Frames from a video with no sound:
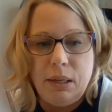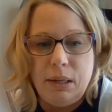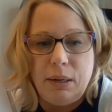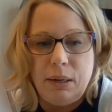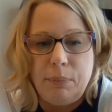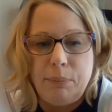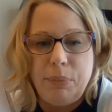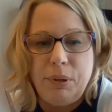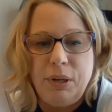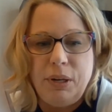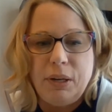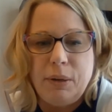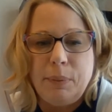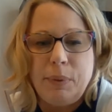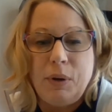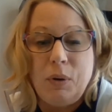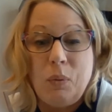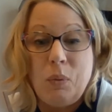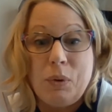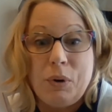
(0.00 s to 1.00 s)
putting them
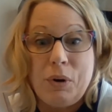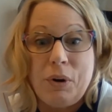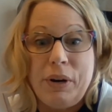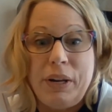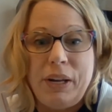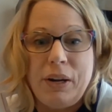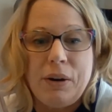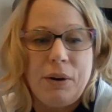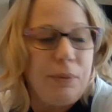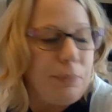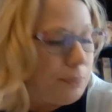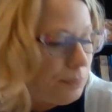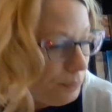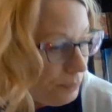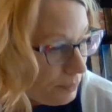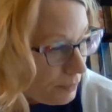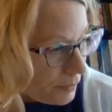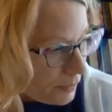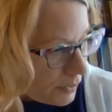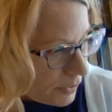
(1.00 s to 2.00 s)
in order here.
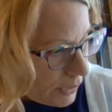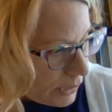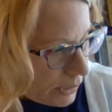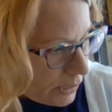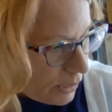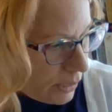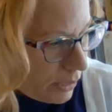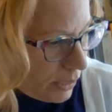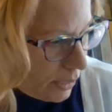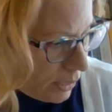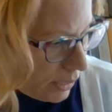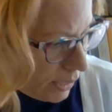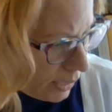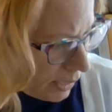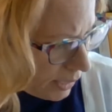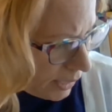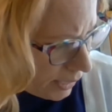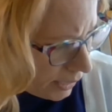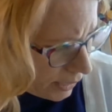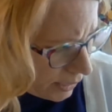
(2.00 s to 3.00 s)

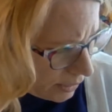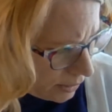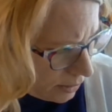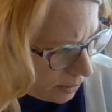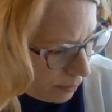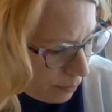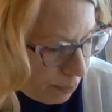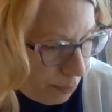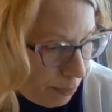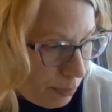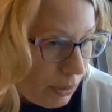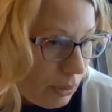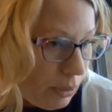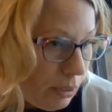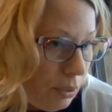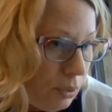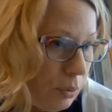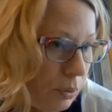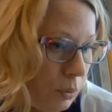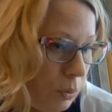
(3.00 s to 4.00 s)
And
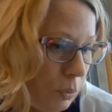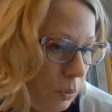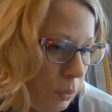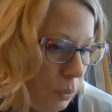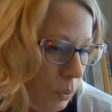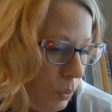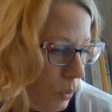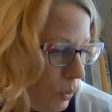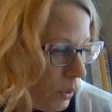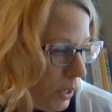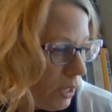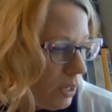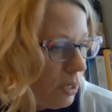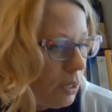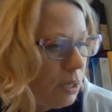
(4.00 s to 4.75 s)
blue